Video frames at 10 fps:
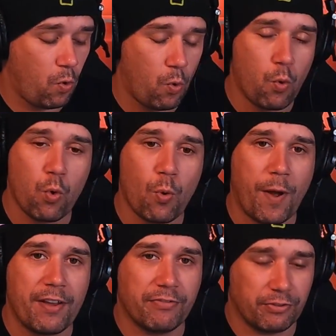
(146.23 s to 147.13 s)
All the
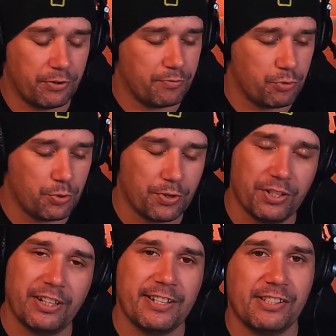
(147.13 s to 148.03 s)
way through. You
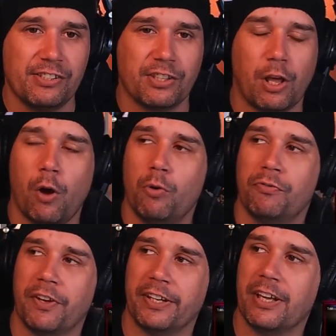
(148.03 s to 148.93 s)
can listen to the whole
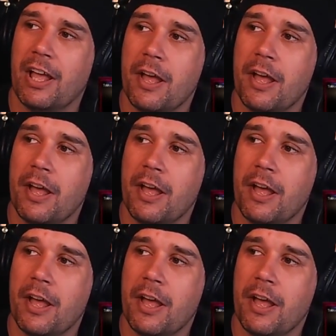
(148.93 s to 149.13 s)
thing,